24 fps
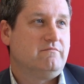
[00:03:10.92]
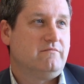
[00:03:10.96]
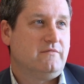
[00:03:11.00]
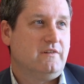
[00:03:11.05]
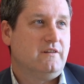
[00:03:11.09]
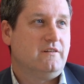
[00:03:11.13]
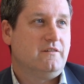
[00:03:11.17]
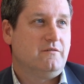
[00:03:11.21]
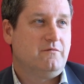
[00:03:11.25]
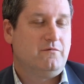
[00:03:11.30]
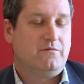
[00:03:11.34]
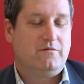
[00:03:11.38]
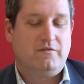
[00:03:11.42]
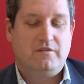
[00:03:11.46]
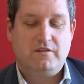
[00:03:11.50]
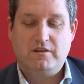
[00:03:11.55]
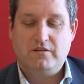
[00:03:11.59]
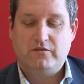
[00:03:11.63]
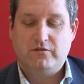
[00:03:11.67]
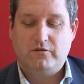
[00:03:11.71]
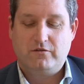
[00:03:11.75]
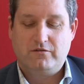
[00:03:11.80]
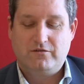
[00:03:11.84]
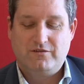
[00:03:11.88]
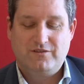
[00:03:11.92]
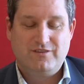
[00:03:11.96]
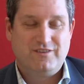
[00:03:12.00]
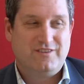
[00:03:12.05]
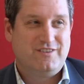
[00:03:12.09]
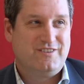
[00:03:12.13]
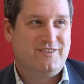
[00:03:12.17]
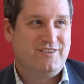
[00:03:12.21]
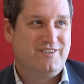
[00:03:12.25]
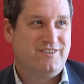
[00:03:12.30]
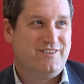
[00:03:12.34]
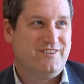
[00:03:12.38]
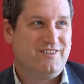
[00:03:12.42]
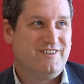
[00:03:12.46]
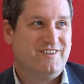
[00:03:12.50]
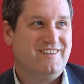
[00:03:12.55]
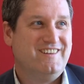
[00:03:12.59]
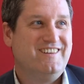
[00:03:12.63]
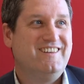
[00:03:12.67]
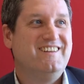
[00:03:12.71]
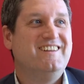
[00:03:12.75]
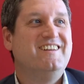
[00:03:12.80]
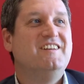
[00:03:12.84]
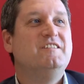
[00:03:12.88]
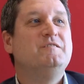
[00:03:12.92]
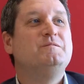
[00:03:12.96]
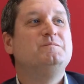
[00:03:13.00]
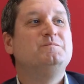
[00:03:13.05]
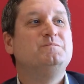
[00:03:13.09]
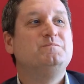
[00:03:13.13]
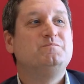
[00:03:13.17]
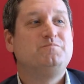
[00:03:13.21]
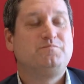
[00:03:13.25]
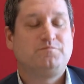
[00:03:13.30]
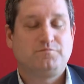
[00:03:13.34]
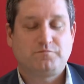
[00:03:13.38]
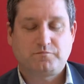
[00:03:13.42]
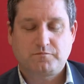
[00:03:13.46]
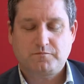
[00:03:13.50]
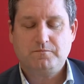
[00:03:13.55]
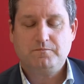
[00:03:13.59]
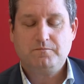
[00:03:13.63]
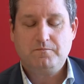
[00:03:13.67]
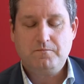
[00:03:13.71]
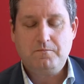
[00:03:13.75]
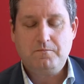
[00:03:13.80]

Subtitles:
Yeah. So you try and create the distance. You try and other them.